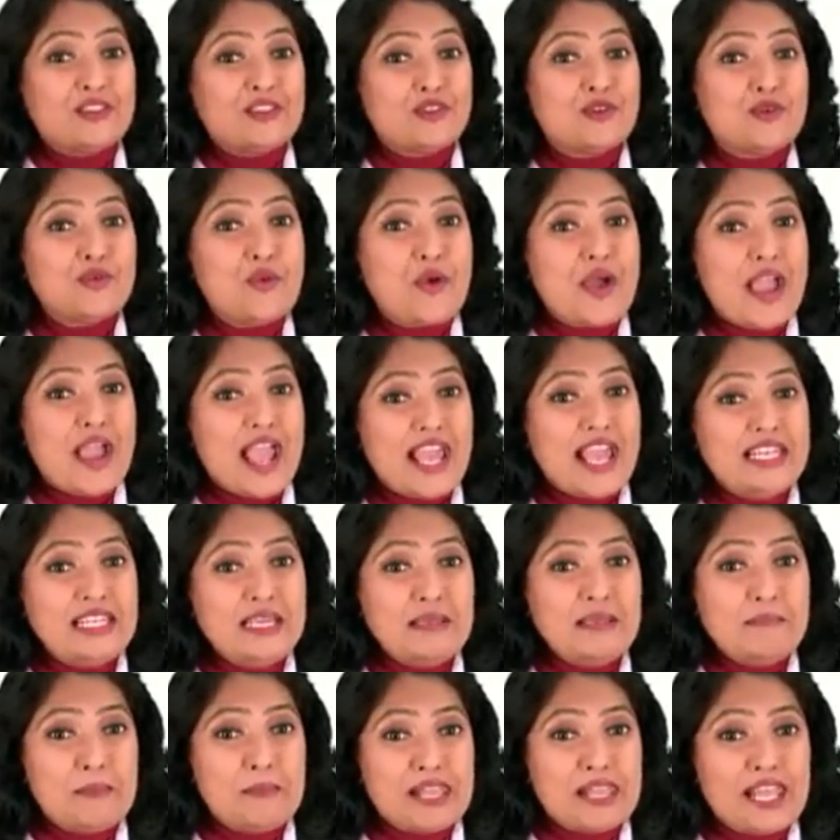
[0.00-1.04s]
through
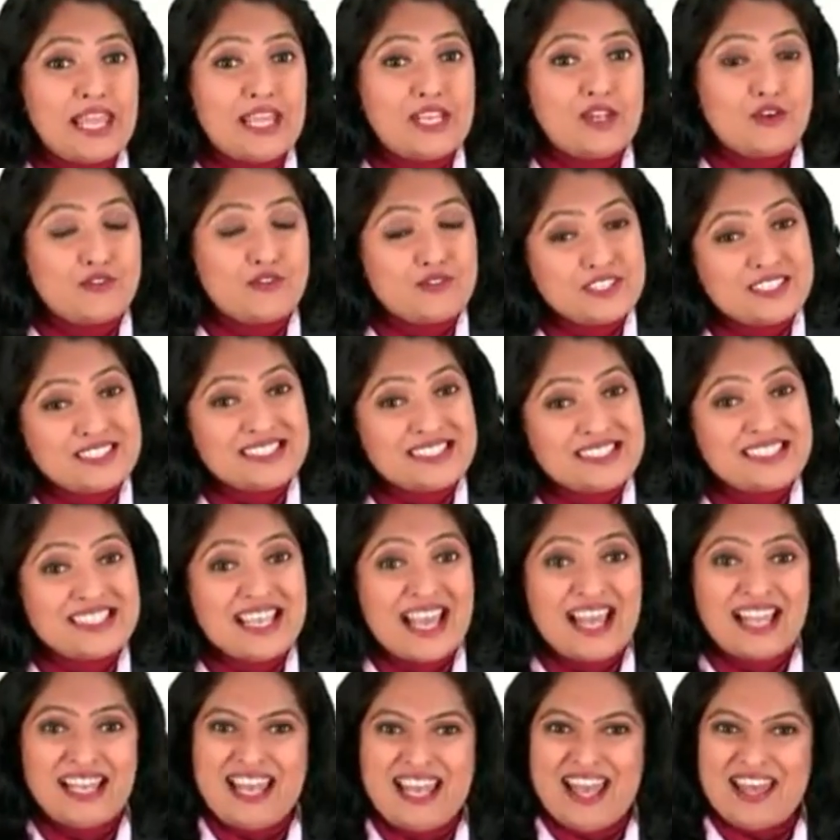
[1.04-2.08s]
any plane of its
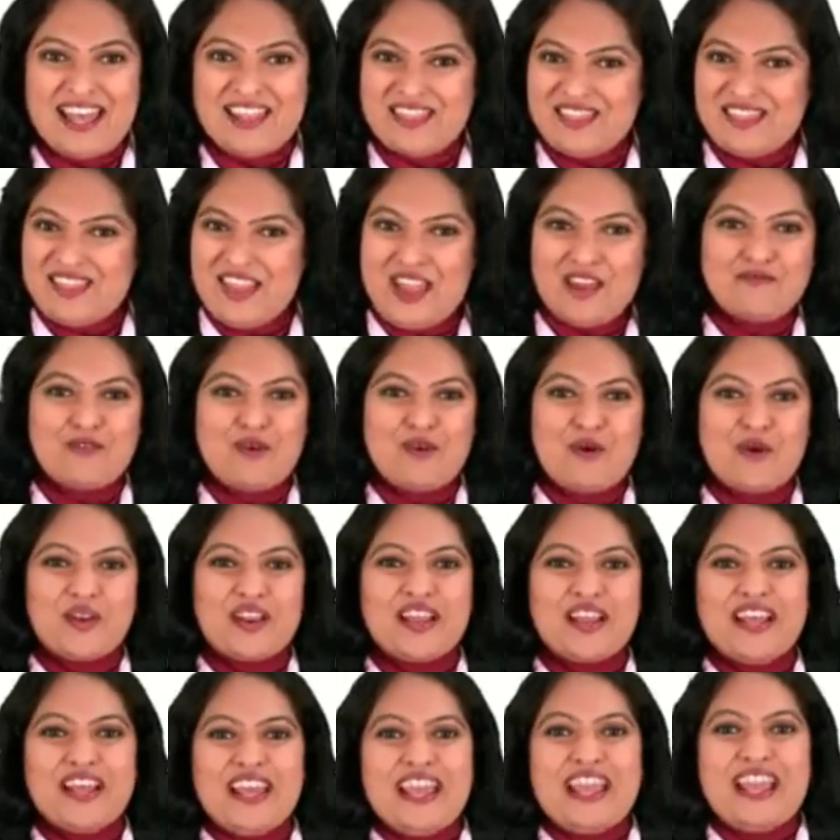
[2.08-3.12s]
cell, and therefore
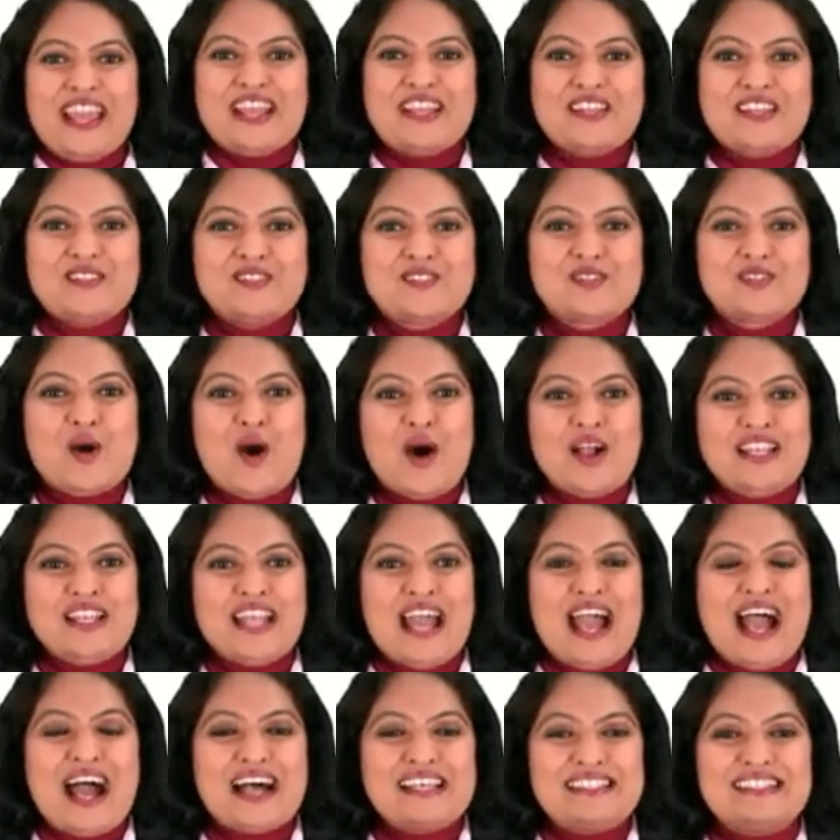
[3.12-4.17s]
it is called
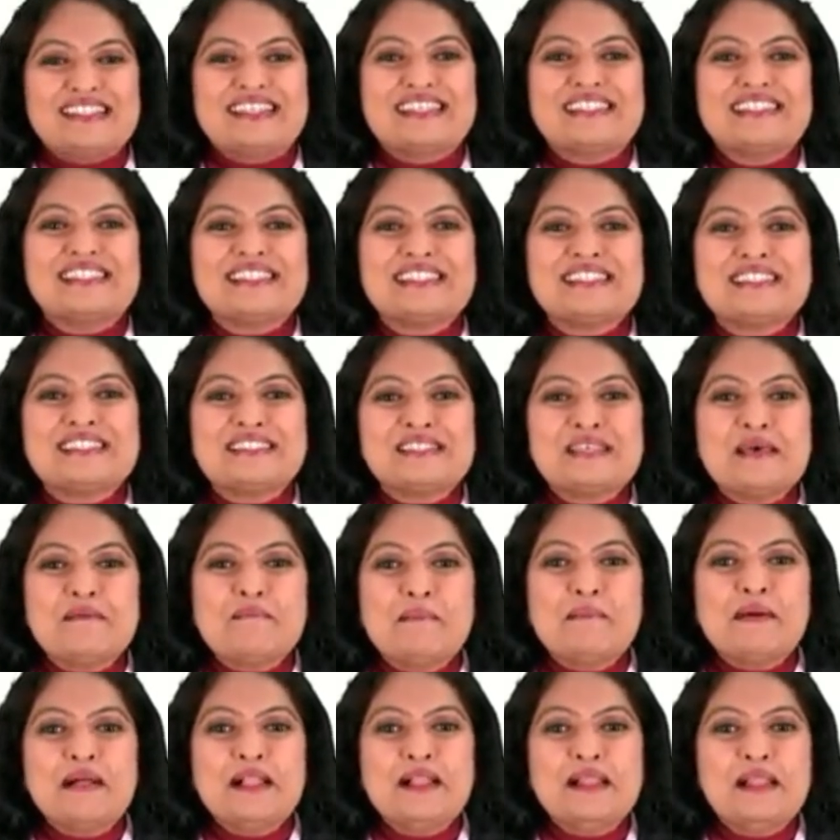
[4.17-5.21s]
as a
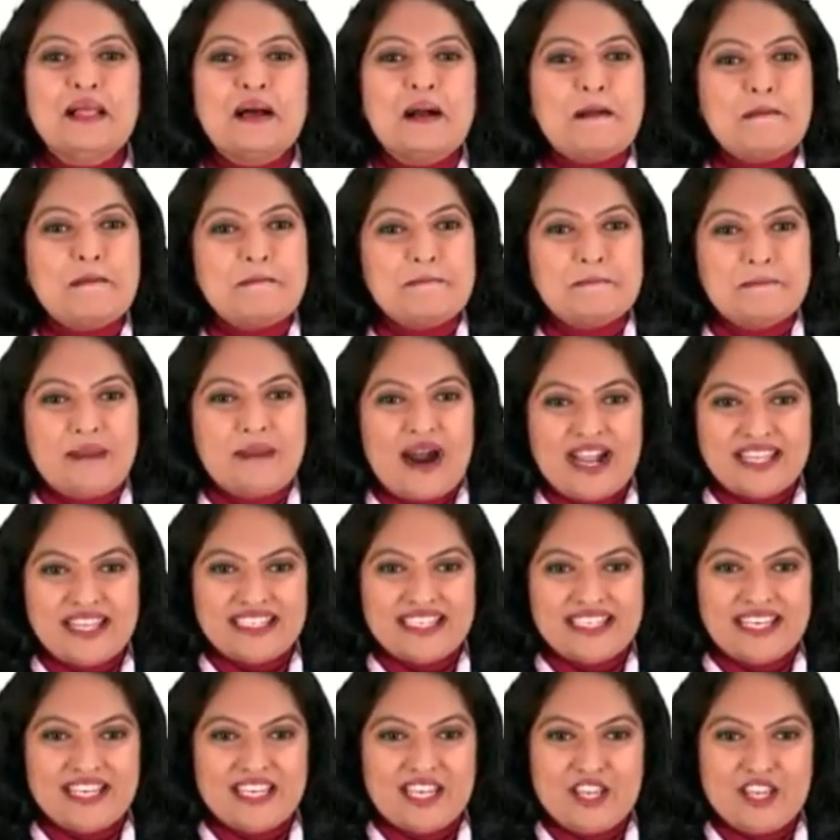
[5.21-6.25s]
simple
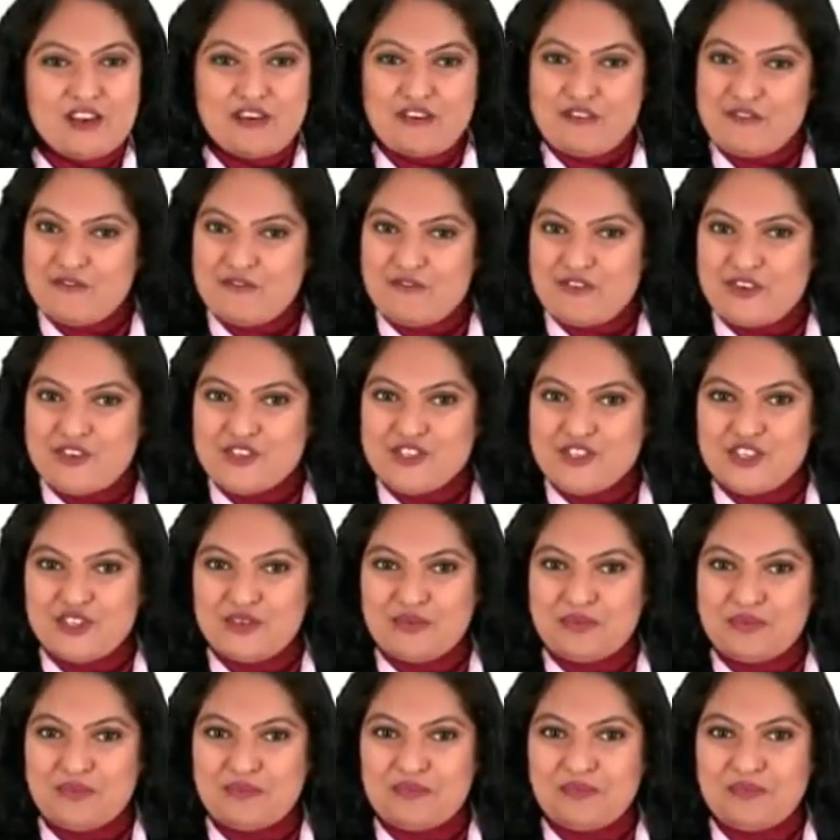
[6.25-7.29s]
binary
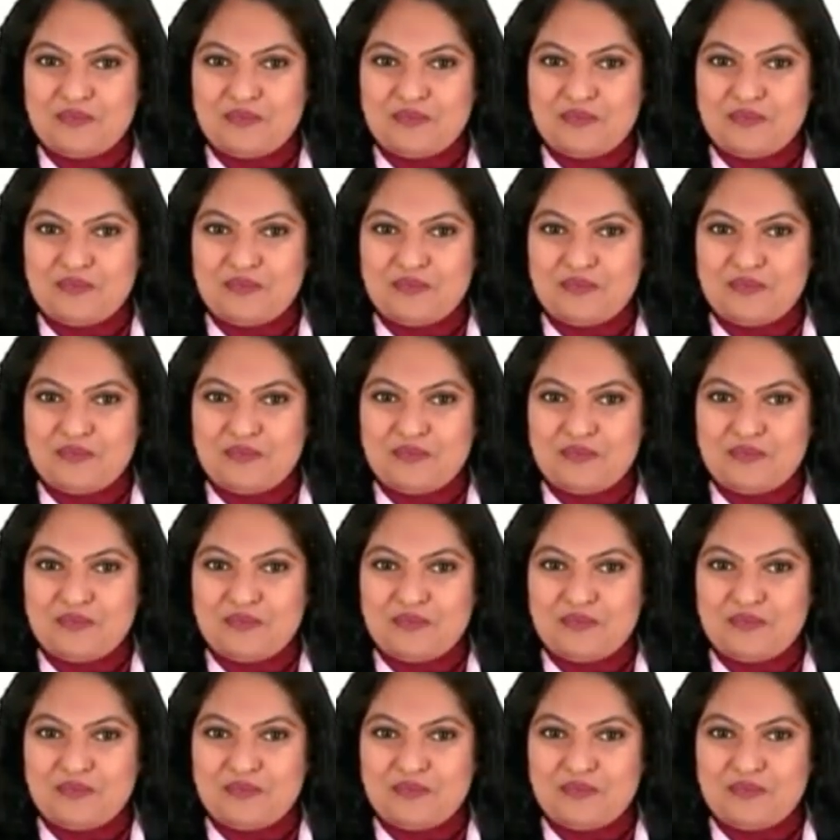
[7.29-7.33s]
fission.